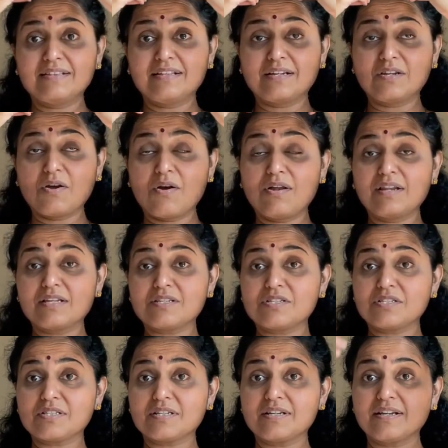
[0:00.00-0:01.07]
the
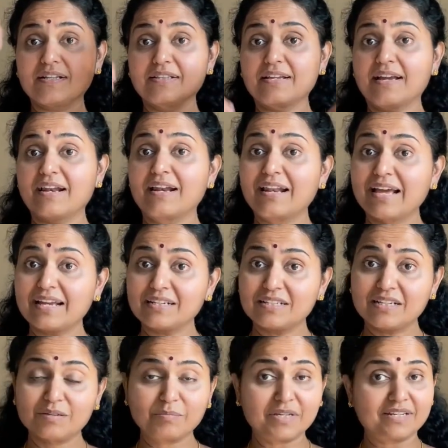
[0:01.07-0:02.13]
knowledge, the
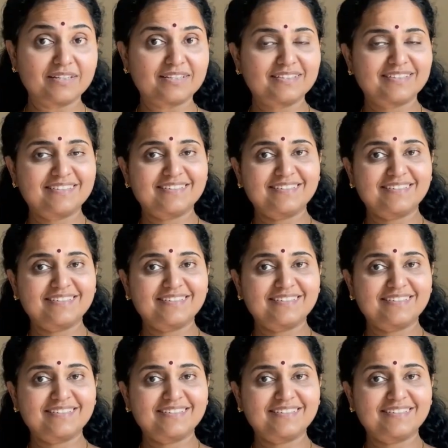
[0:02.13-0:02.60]
enlightenment,